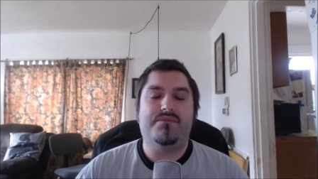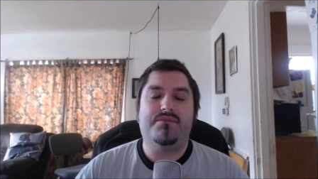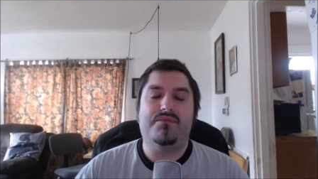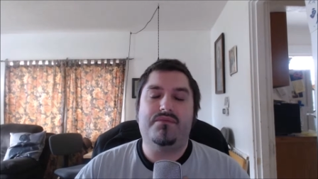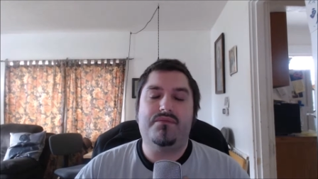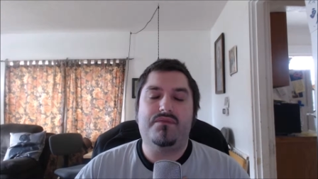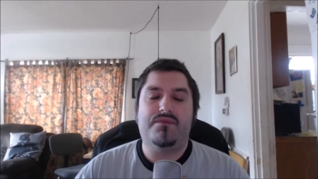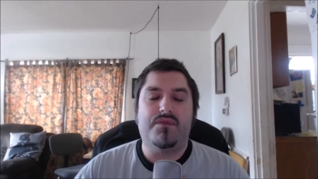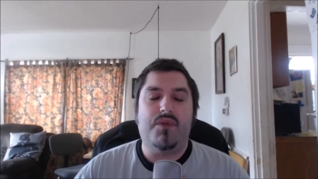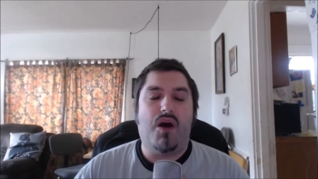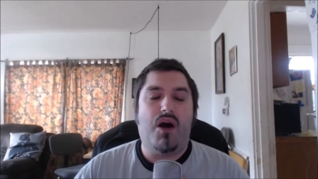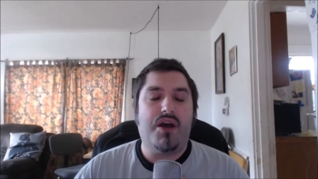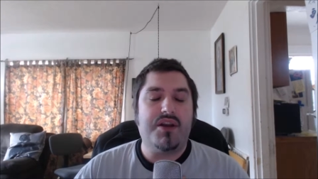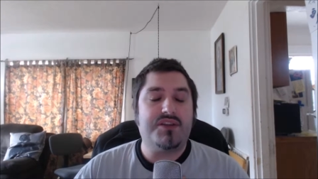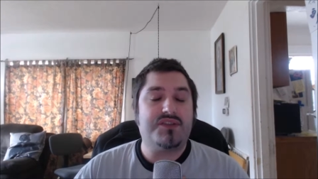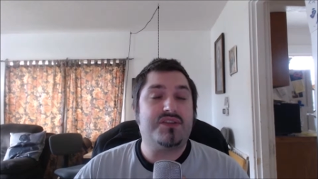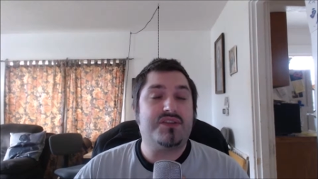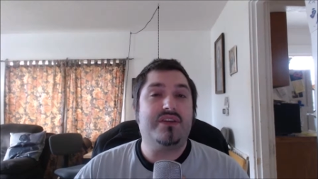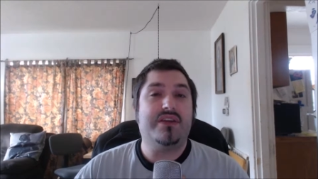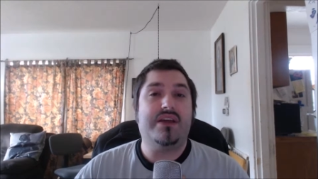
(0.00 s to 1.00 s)

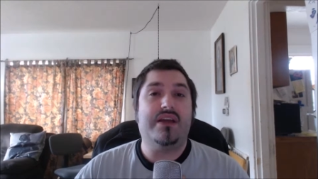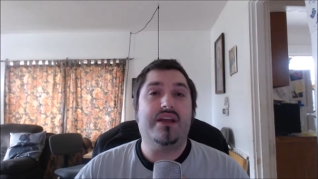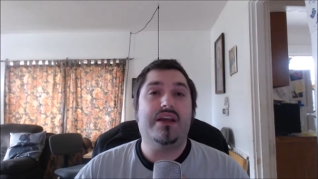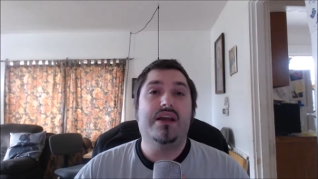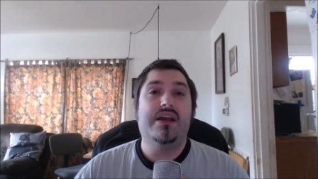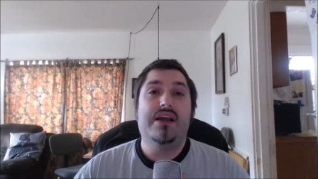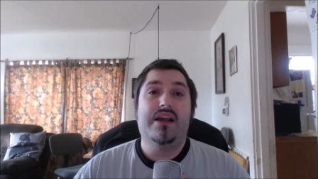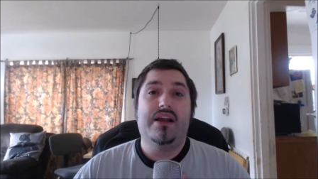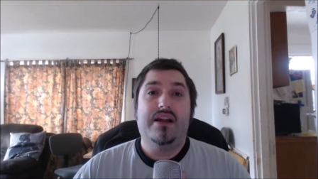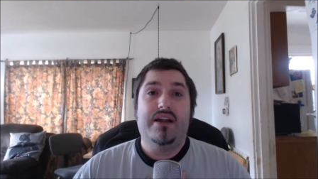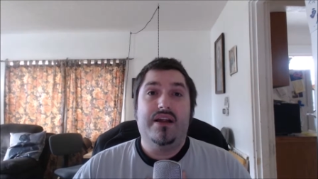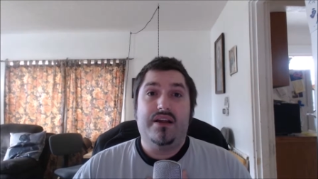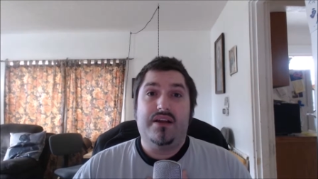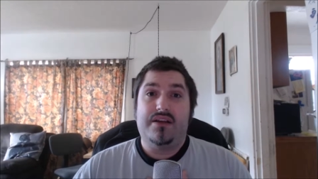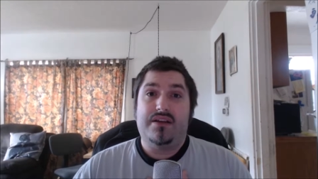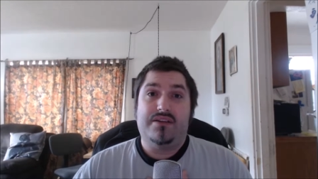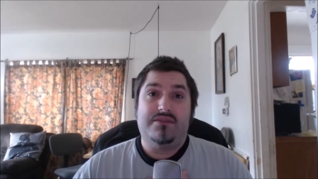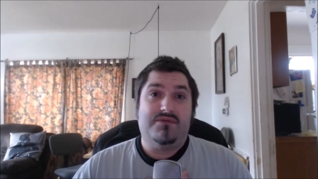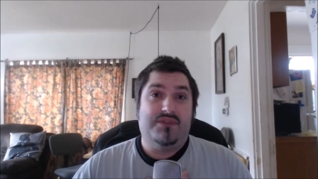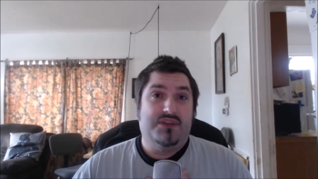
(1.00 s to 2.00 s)
Honestly,
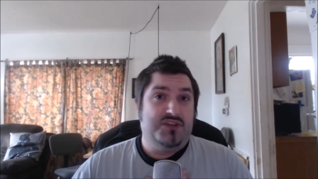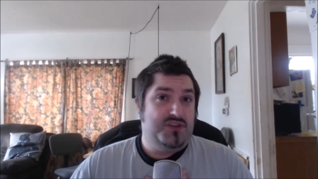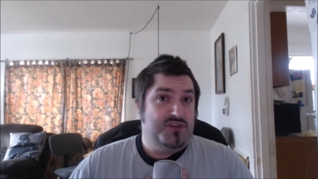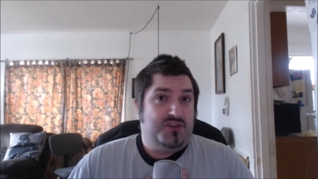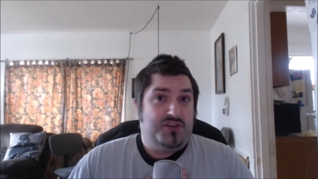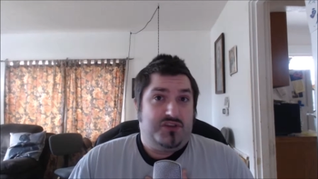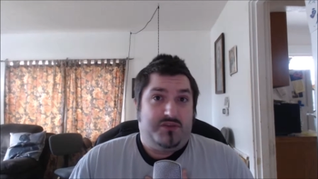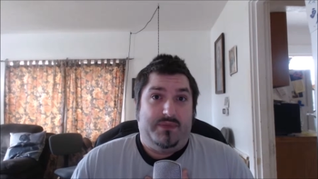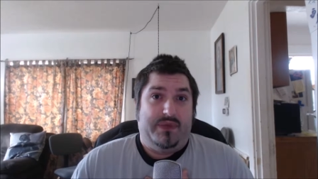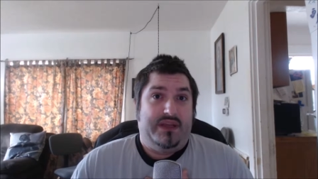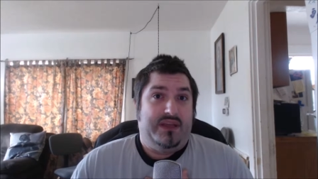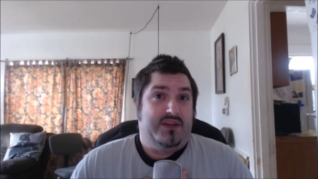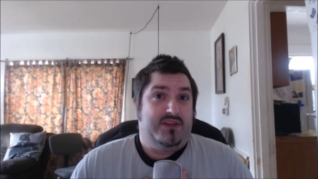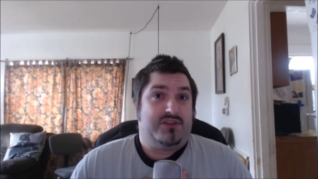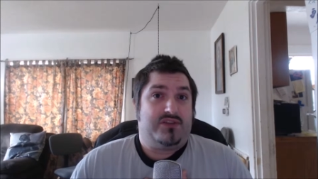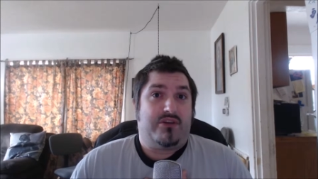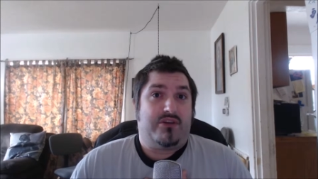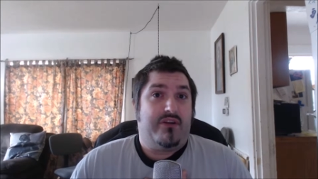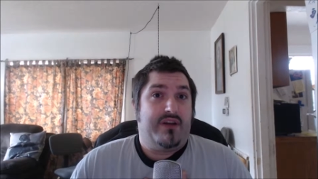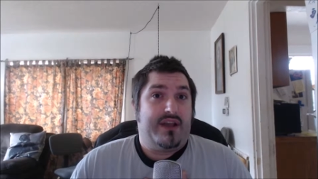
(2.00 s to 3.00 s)
this is just me
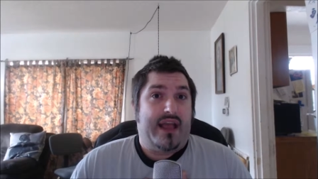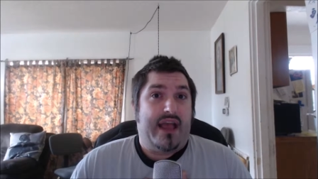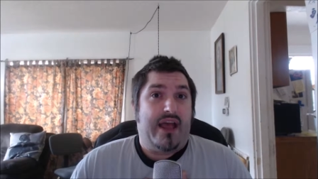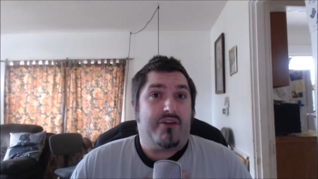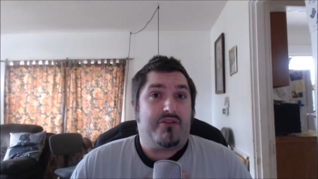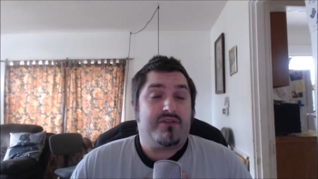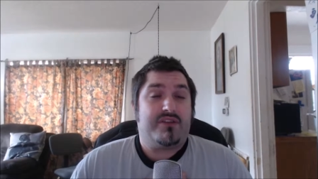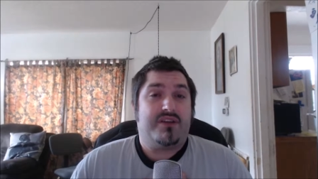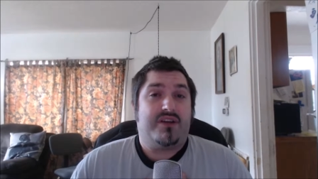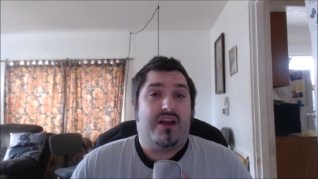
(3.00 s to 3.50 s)
starting out.